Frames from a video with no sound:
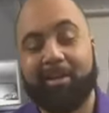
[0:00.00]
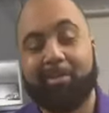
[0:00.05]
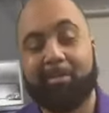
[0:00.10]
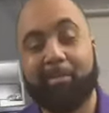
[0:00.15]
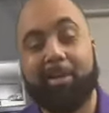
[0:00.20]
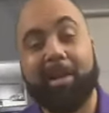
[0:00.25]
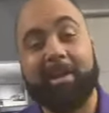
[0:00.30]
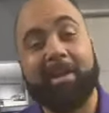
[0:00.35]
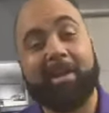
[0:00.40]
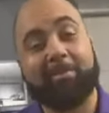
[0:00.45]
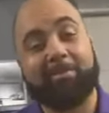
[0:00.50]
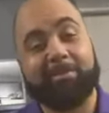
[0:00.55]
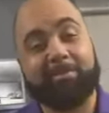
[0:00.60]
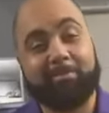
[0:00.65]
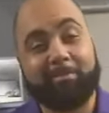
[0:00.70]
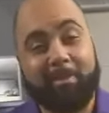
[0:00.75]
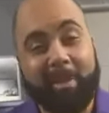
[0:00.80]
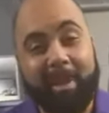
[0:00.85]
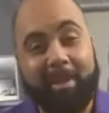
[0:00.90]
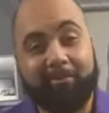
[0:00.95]
My name is
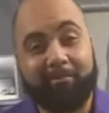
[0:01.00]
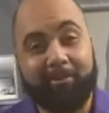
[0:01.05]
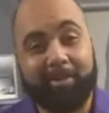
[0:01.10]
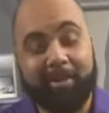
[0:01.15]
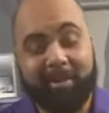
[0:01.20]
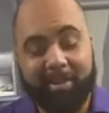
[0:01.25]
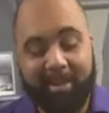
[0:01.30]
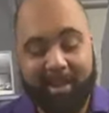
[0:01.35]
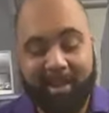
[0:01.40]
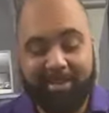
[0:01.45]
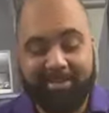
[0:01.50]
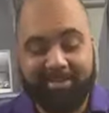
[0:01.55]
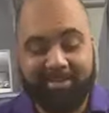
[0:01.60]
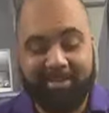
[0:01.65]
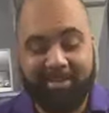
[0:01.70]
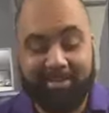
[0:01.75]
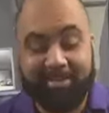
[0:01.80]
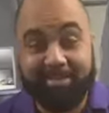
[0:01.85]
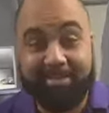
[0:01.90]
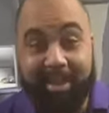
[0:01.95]
Maverick and
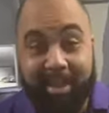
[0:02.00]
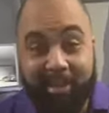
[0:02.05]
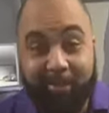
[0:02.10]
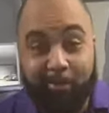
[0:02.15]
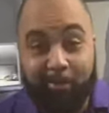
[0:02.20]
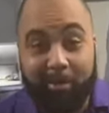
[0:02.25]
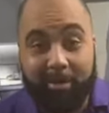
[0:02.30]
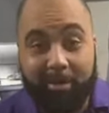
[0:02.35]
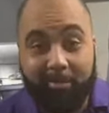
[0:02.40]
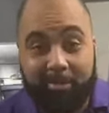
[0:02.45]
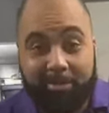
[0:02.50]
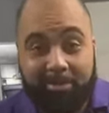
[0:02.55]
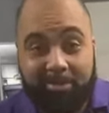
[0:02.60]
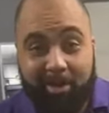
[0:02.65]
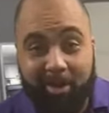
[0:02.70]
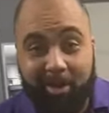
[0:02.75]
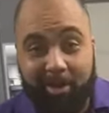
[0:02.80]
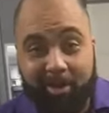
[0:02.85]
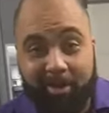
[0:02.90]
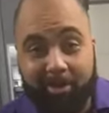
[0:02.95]
today we're going to be
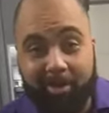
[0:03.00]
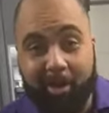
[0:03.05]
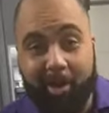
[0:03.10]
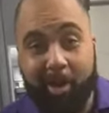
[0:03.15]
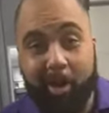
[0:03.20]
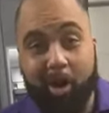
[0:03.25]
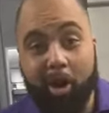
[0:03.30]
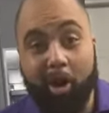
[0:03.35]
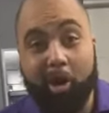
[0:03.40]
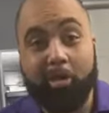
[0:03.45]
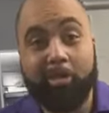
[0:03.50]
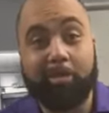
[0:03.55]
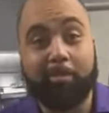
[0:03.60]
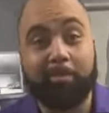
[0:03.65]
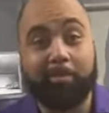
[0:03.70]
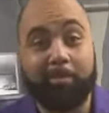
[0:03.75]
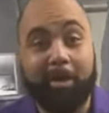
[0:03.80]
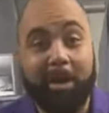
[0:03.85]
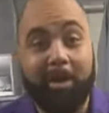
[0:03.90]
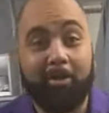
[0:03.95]
talking all
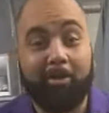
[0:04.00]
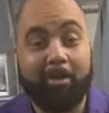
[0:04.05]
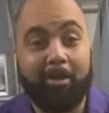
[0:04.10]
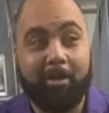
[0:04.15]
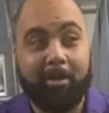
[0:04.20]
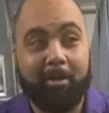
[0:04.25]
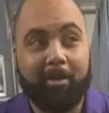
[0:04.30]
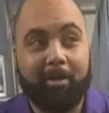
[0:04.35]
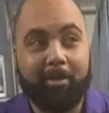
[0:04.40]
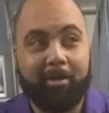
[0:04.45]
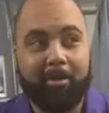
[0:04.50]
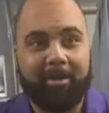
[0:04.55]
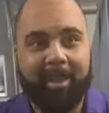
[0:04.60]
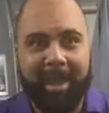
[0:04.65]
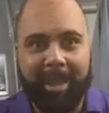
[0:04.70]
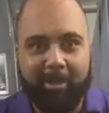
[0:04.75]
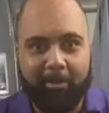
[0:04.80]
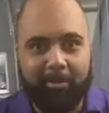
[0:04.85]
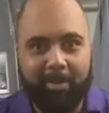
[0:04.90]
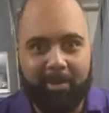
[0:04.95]
about
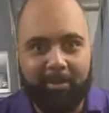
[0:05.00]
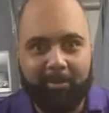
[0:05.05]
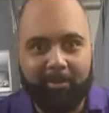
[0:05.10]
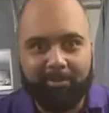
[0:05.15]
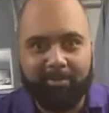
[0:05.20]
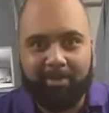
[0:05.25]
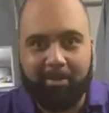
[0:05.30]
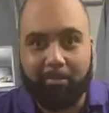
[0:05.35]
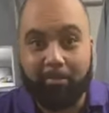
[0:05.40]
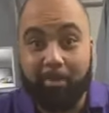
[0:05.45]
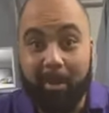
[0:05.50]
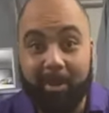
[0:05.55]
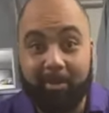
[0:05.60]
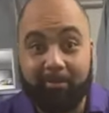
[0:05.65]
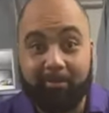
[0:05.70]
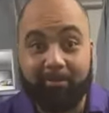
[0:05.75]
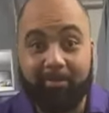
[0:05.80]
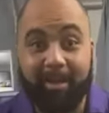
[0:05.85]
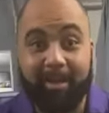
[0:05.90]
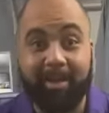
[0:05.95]
caterpillars and
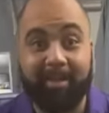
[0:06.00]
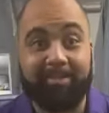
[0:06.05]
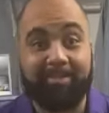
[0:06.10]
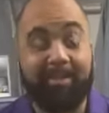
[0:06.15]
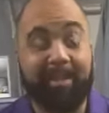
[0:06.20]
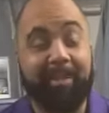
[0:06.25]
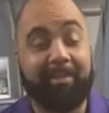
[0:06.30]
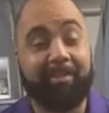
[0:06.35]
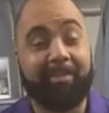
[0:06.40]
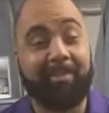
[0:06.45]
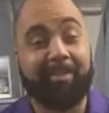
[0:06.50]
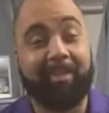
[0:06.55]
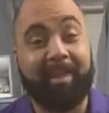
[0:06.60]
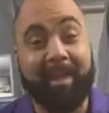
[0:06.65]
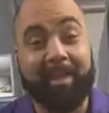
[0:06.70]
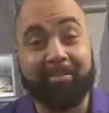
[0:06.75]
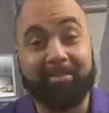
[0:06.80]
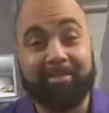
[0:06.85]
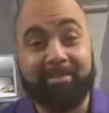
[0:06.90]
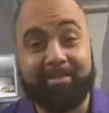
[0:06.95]
butterflies and
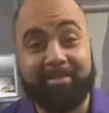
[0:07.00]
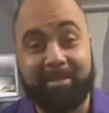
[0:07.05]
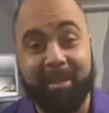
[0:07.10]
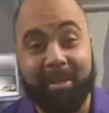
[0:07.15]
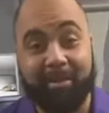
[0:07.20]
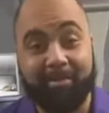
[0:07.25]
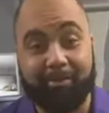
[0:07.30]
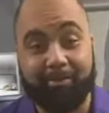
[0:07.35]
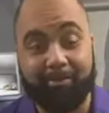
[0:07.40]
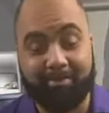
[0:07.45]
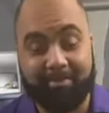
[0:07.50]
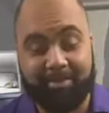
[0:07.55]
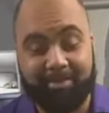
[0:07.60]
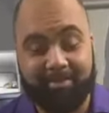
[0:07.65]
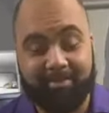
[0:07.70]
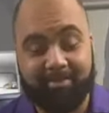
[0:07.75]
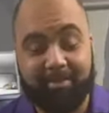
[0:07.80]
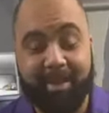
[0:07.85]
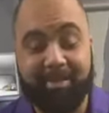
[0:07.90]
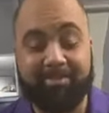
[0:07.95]
life cycles
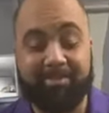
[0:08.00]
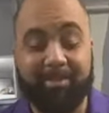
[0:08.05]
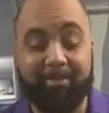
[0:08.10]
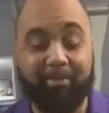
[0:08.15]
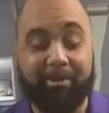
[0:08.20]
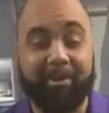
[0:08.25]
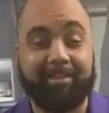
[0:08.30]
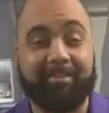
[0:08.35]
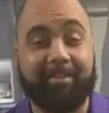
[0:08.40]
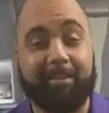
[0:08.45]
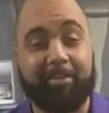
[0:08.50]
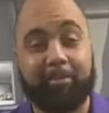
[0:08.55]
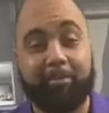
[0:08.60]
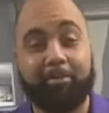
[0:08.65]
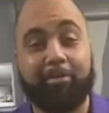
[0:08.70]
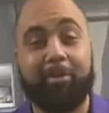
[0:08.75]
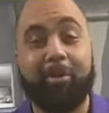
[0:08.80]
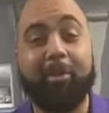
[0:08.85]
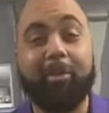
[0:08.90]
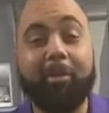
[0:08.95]
especially. We're going to take you through
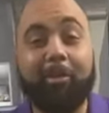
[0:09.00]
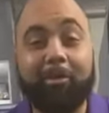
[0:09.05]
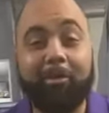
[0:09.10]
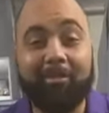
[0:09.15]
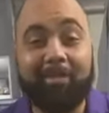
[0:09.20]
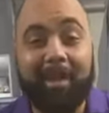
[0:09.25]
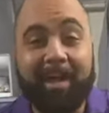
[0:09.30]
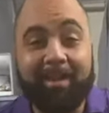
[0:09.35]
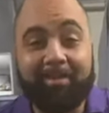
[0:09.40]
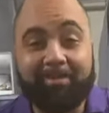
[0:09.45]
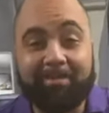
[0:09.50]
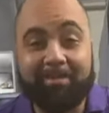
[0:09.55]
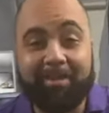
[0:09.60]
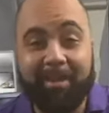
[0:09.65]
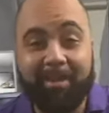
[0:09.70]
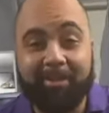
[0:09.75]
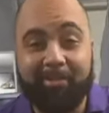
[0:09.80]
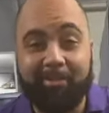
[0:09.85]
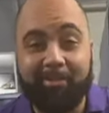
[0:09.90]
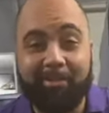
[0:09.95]
the whole life
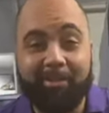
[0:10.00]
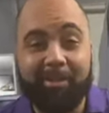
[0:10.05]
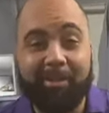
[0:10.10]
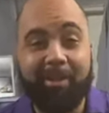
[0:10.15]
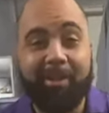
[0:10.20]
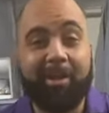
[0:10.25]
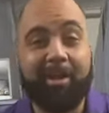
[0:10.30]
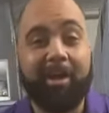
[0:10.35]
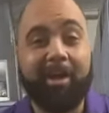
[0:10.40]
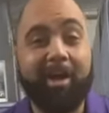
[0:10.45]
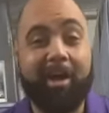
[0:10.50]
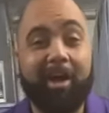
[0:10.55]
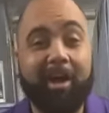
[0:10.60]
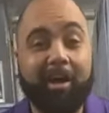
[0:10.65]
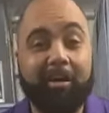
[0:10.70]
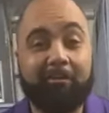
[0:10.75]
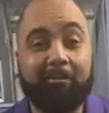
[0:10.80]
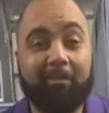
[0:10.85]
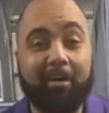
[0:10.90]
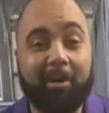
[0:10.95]
cycle
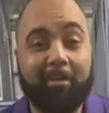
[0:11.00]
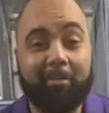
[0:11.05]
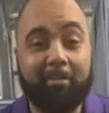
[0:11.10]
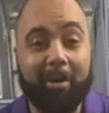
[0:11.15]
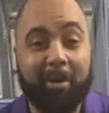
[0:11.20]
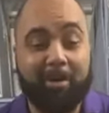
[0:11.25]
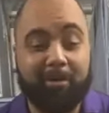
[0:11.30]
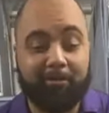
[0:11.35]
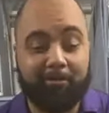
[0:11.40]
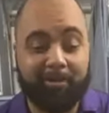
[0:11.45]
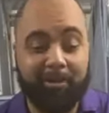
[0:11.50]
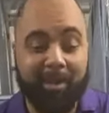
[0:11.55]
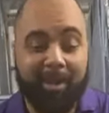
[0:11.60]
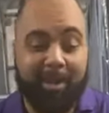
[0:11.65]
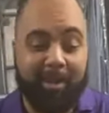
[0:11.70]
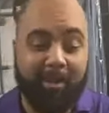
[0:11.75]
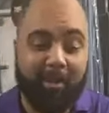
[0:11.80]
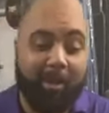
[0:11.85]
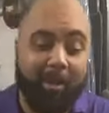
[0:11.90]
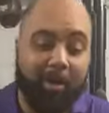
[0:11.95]
of a butterfly
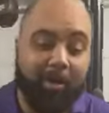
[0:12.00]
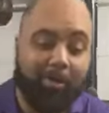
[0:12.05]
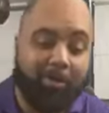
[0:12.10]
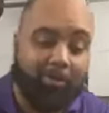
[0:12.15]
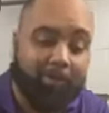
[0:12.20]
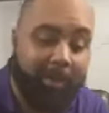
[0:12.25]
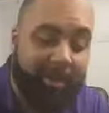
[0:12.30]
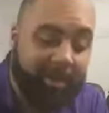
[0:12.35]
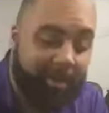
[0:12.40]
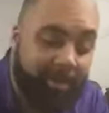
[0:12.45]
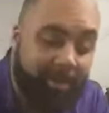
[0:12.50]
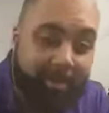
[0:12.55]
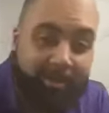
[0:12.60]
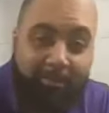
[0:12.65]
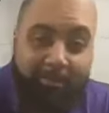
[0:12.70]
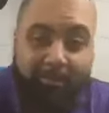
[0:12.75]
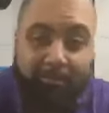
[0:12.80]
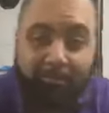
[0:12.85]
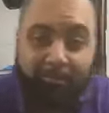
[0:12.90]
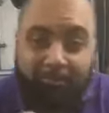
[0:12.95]
all the way
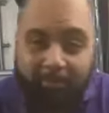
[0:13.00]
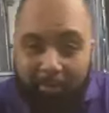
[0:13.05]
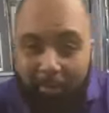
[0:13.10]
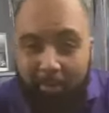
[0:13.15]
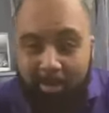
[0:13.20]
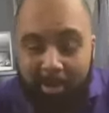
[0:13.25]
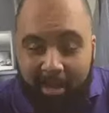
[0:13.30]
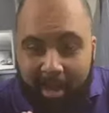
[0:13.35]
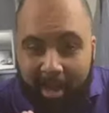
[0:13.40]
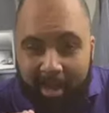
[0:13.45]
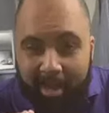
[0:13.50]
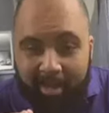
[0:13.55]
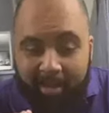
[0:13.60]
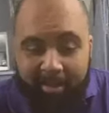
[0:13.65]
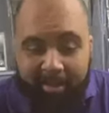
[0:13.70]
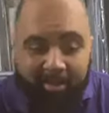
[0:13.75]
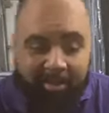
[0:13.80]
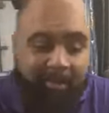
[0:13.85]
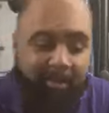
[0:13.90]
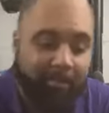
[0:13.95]
from an
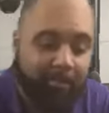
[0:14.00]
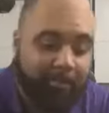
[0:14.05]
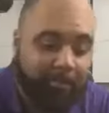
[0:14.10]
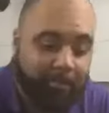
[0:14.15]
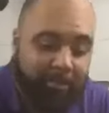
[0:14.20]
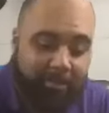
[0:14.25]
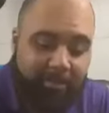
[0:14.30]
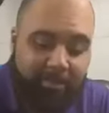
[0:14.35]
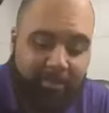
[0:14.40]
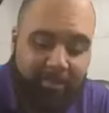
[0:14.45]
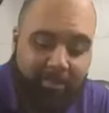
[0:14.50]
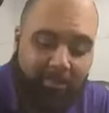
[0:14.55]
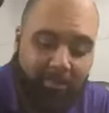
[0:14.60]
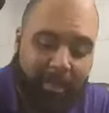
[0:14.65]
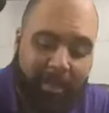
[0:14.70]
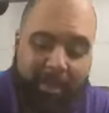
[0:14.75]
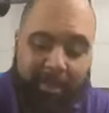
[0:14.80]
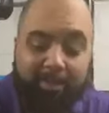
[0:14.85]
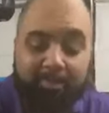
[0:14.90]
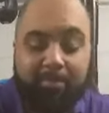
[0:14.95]
egg to
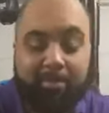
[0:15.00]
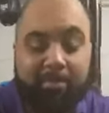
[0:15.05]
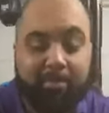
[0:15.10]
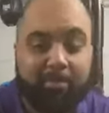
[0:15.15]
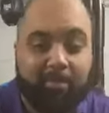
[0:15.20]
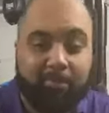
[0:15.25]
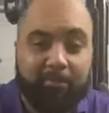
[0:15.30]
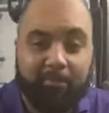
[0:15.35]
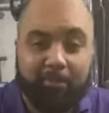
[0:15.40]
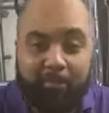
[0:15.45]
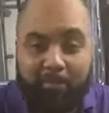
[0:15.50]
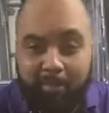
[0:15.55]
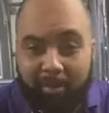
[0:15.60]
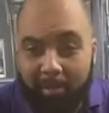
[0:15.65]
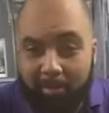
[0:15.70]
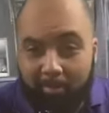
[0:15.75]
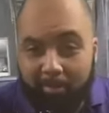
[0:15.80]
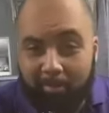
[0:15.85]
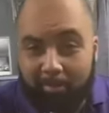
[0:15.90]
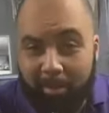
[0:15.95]
a beautiful
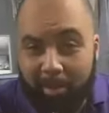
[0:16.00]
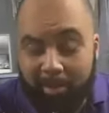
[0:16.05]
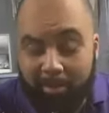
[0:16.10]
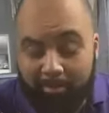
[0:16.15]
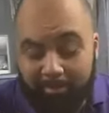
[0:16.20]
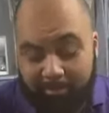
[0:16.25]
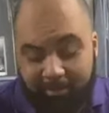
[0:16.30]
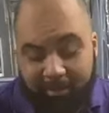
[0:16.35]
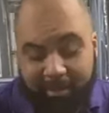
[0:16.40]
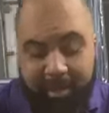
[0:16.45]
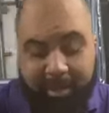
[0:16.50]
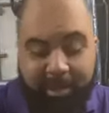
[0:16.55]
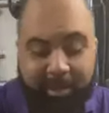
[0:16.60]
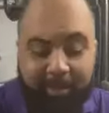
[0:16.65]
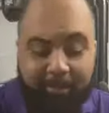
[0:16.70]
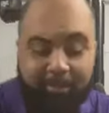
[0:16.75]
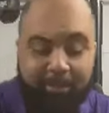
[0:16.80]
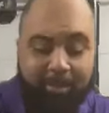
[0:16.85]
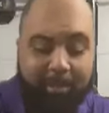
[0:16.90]
butterfly.